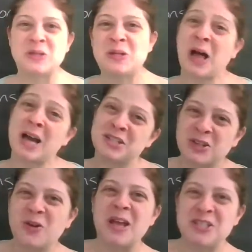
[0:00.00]

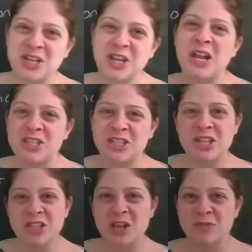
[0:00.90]
classical education that
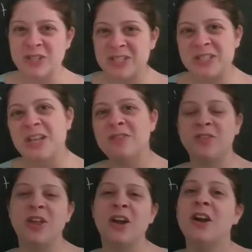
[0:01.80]
they receive
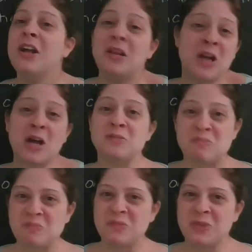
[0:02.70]
there, not
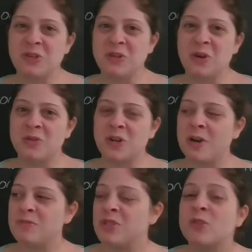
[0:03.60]

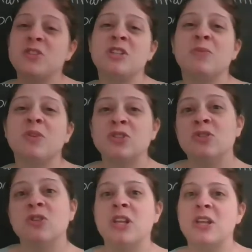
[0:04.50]
sort of similar to
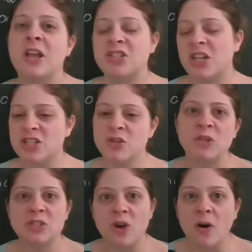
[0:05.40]
the education we
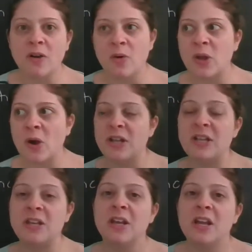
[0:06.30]
saw going on
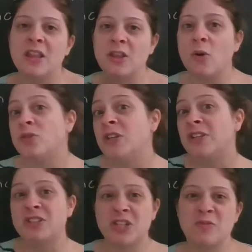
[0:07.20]
in the Old
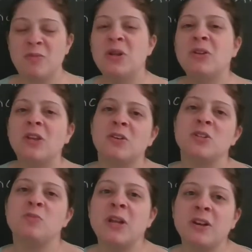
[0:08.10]
English and even Middle
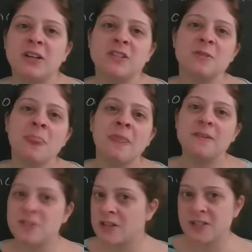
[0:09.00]
English periods. And
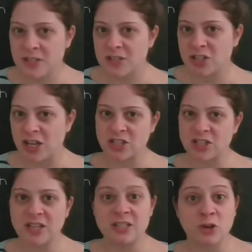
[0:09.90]
so that's an education
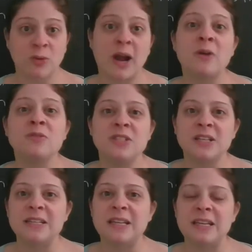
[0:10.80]
that is
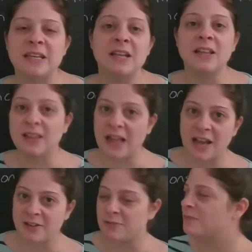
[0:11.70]
grounded in
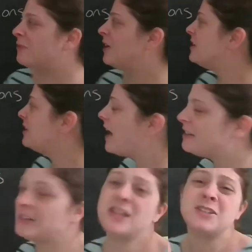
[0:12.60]
Latin, right?
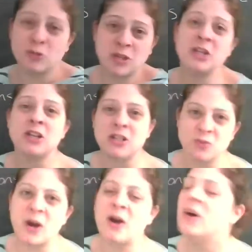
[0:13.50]
Latin and Greek as
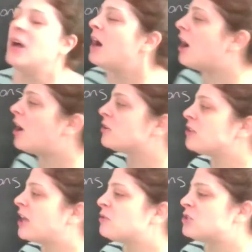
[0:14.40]
well are
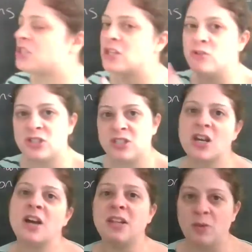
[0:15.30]
languages that you
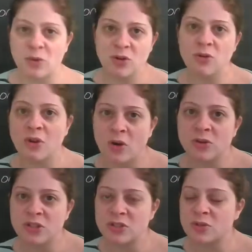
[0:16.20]
study when you go
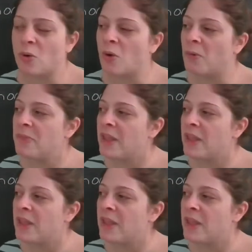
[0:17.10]
to school,